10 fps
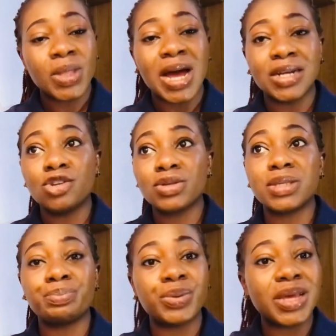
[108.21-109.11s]
And those
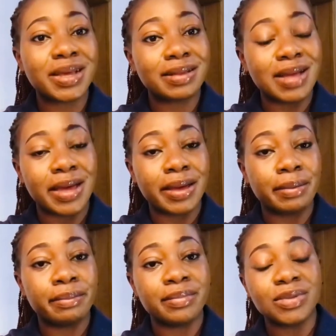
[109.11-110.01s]
big
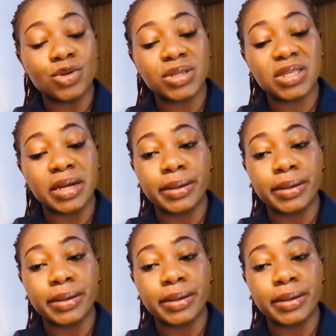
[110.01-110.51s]
those